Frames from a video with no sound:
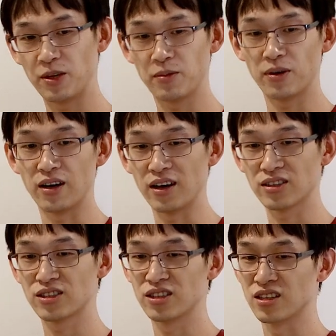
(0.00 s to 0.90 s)
people are
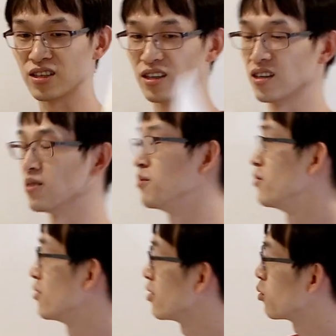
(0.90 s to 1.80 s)
actually
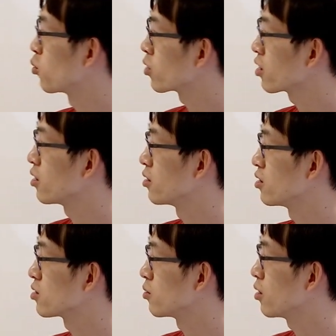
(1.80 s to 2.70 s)
working on
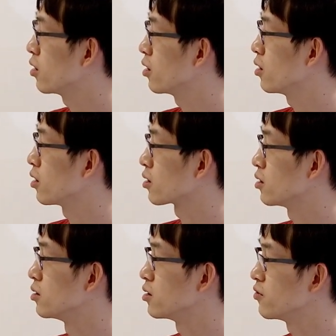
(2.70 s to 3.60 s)
this so hard, like
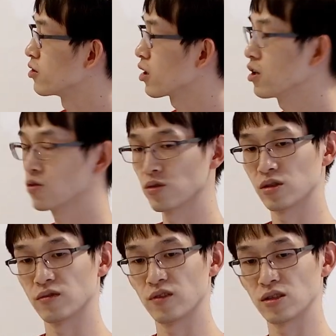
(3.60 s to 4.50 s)
the different
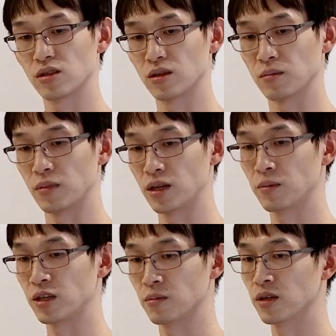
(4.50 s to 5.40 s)
countries investing
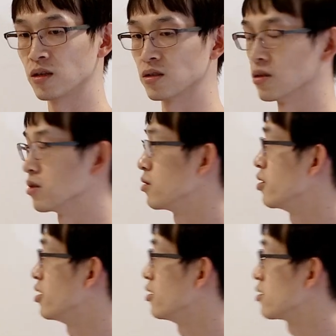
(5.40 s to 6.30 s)
many monies onto
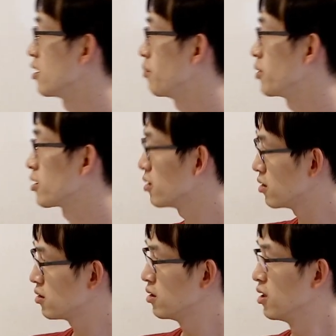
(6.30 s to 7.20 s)
it, is that
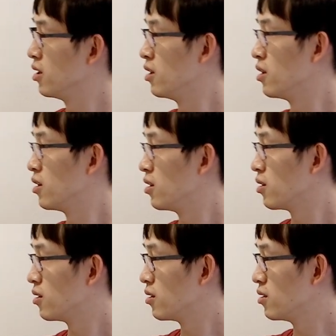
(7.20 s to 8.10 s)
because
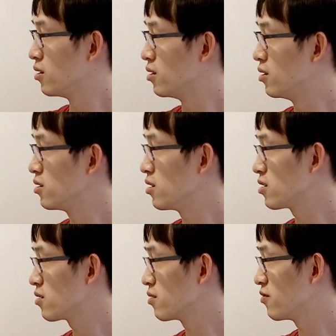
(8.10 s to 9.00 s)
this
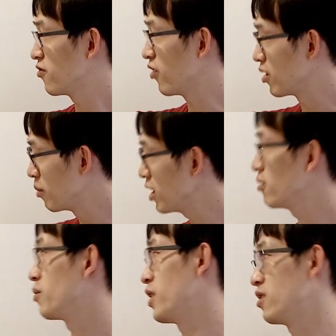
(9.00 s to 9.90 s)
is
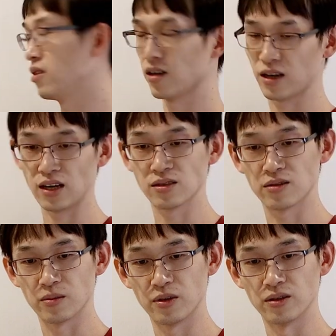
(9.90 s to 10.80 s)
fundamentally better than
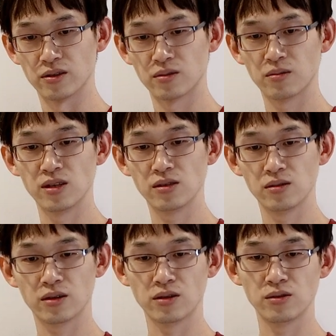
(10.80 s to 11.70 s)
classical computer. Once
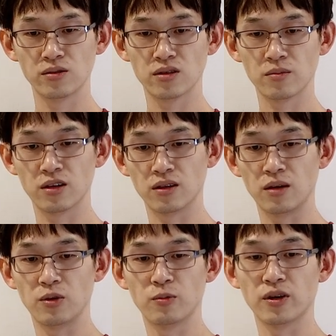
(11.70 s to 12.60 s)
you can do something
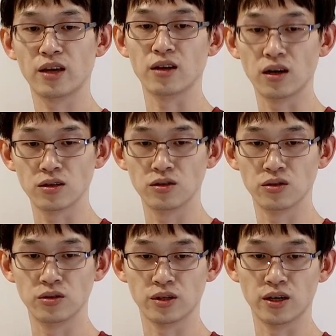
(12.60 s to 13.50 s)
that people cannot do,
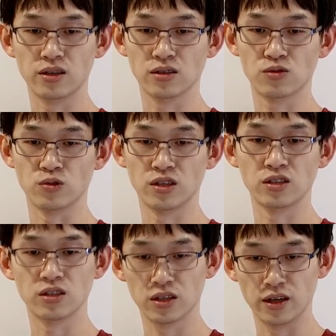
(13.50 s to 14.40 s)
you get a
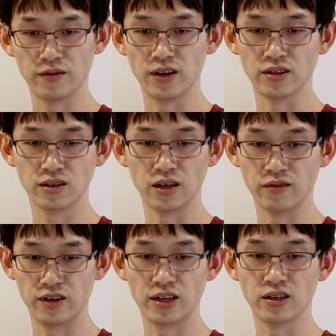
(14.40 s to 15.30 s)
strategic
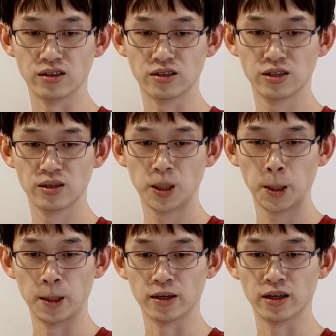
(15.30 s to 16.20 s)
advantage.
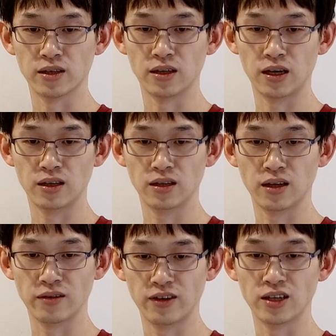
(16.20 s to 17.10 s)
Okay, and that
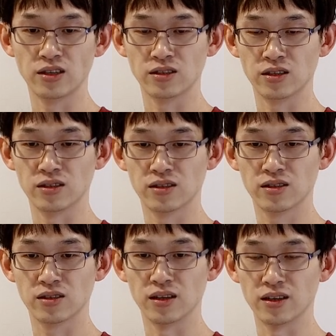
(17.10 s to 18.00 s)
advantage
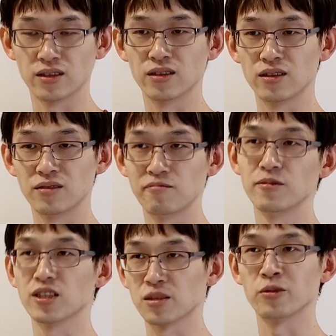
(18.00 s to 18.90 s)
is like
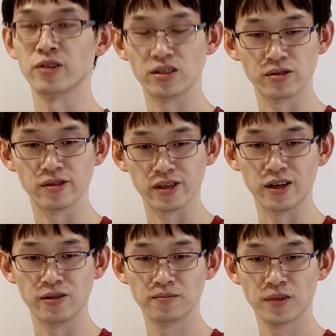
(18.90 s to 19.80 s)
exponential
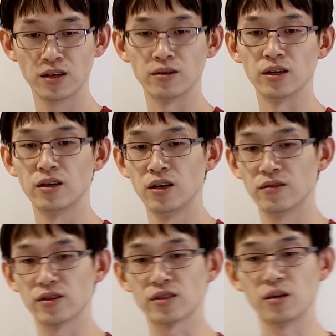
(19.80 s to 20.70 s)
scale, right?
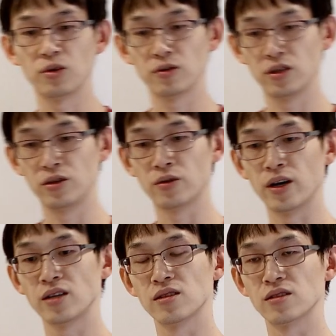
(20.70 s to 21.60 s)
For example, the
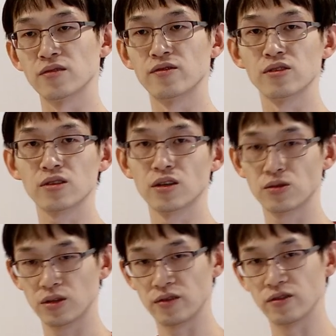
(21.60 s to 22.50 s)
U.S. is the first
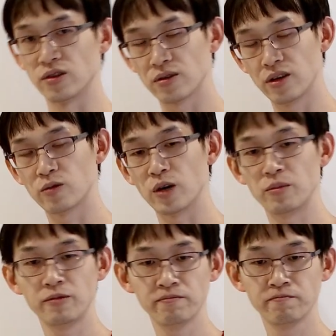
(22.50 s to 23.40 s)
country to have a nuclear
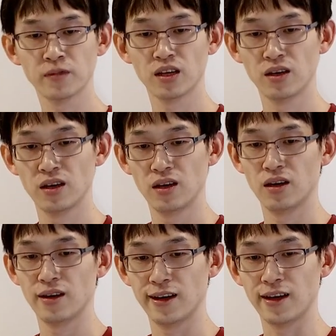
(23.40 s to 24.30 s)
weapon,
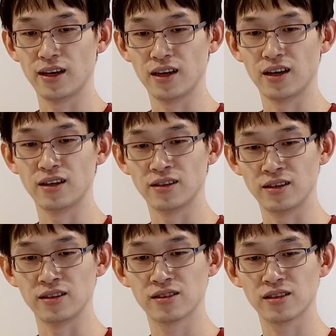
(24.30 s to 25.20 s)
and
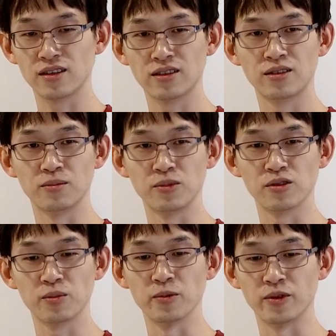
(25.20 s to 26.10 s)
it scares
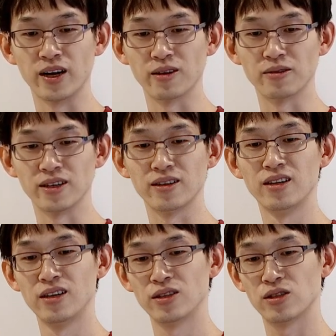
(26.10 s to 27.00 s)
most people out, right?
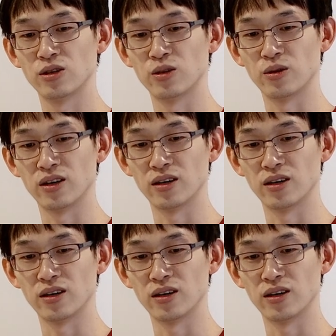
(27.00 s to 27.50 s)
So,